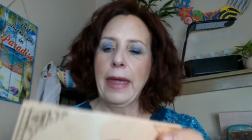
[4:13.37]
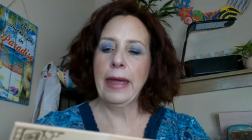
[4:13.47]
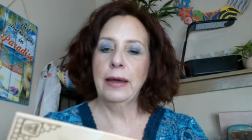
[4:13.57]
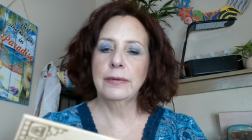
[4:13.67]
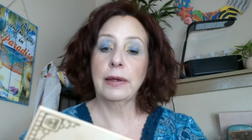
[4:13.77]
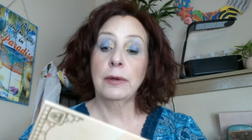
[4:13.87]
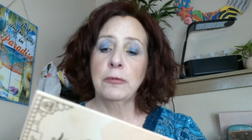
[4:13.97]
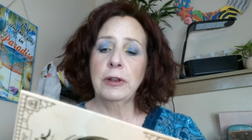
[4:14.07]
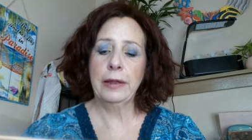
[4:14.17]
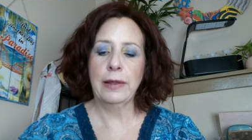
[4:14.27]
And I'm
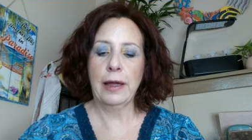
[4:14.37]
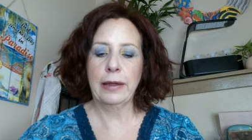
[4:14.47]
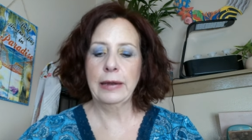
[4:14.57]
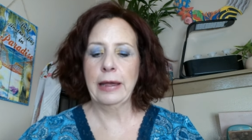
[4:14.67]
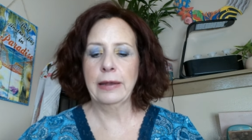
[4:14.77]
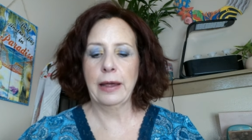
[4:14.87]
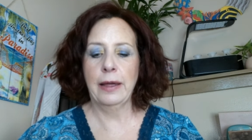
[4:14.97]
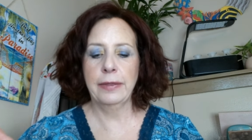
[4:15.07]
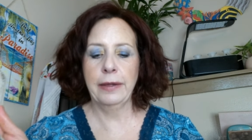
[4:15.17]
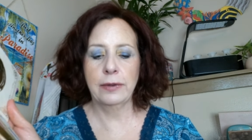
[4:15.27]
really liking it.
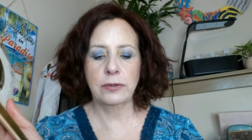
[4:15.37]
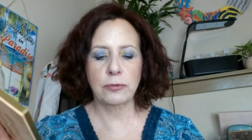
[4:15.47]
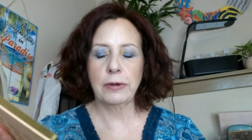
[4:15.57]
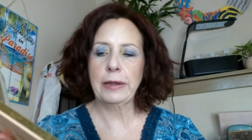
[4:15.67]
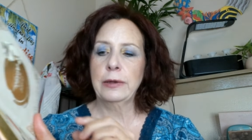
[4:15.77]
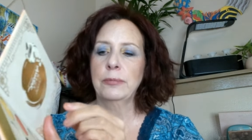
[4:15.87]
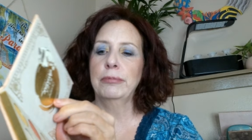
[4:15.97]
I think it's a really